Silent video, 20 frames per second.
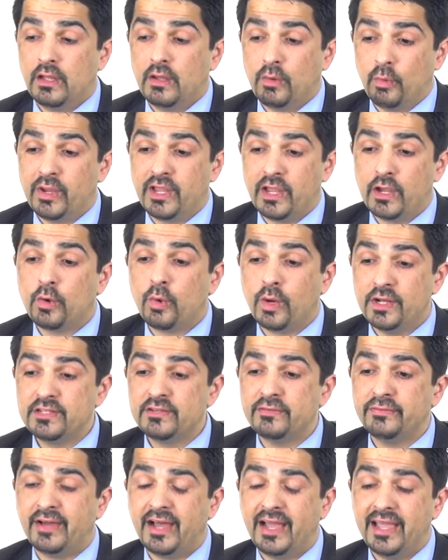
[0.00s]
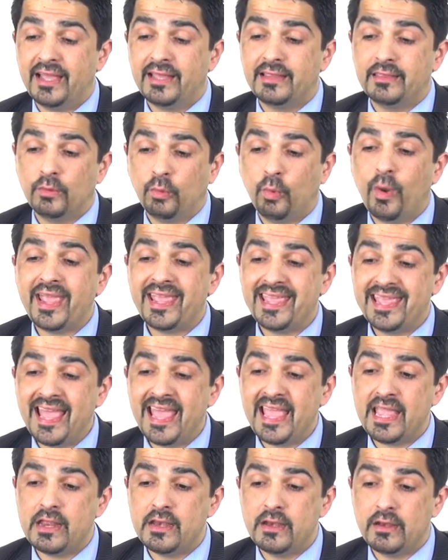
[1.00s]
we can quantify it. The weight
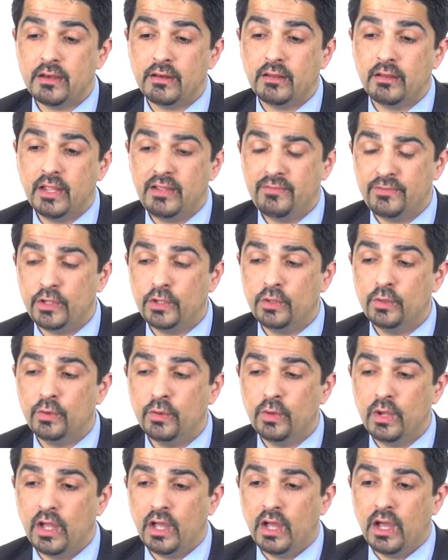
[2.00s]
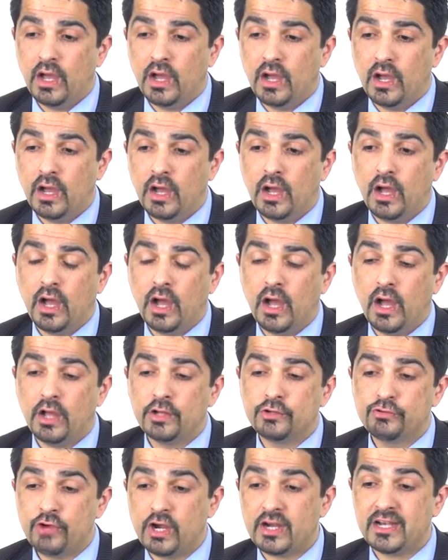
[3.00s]
gain, if you are
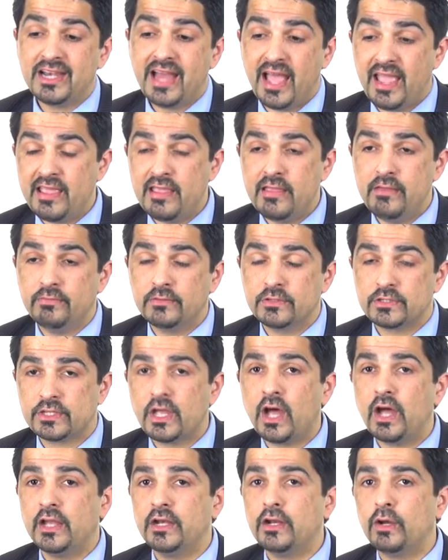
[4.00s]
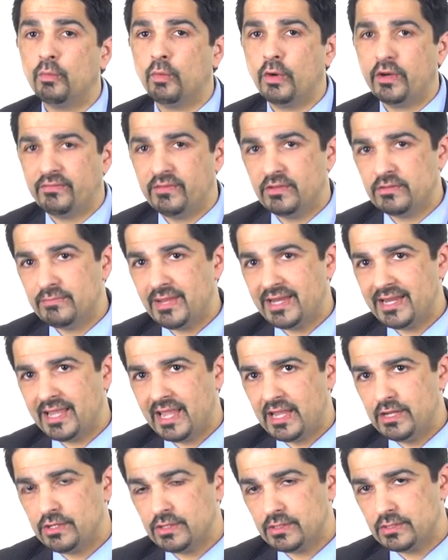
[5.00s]
drug naive and starting on one of those
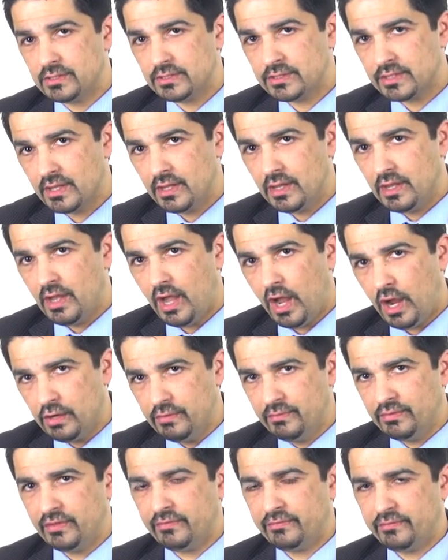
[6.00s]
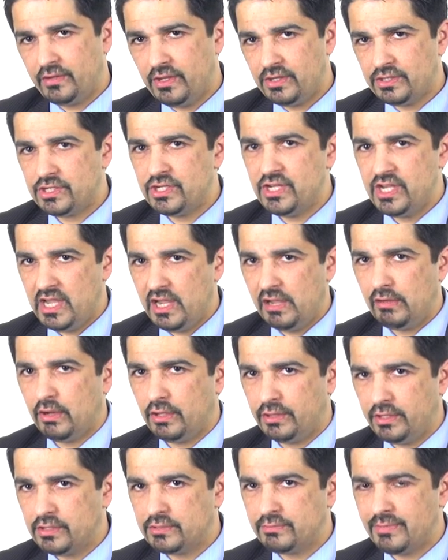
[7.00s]
medications, over the first year
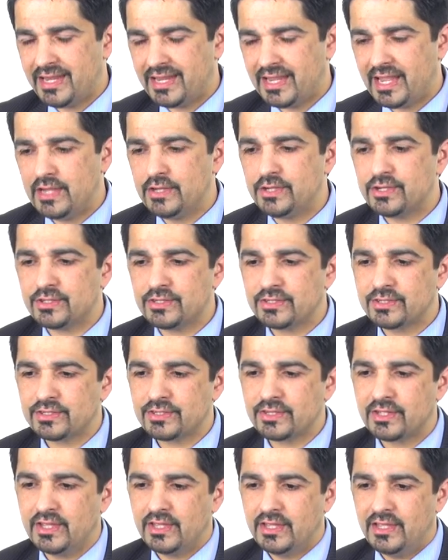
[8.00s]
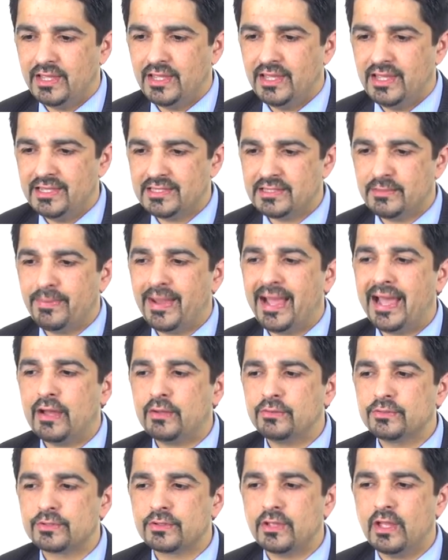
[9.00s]
on those medications is
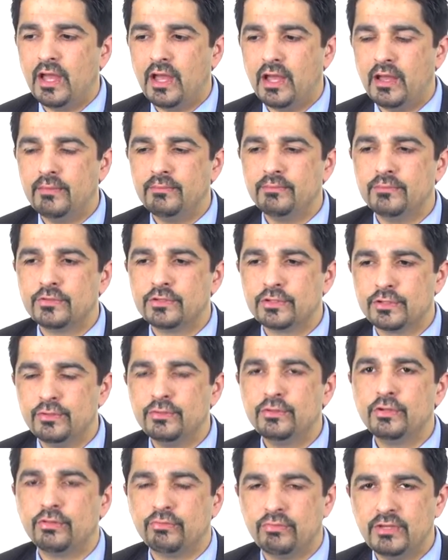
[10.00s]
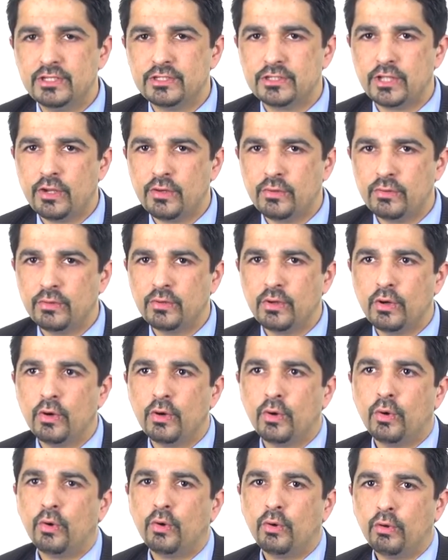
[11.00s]
about 2 to 3 stone,
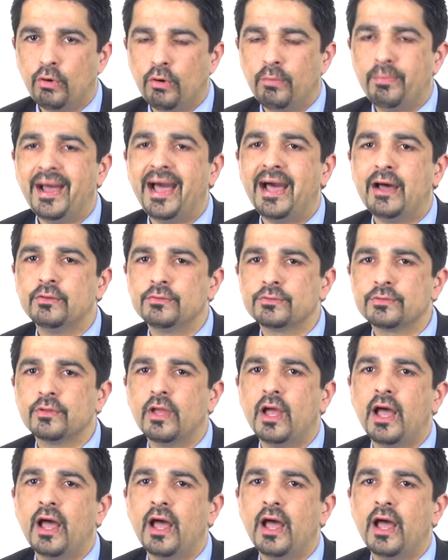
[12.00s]
or about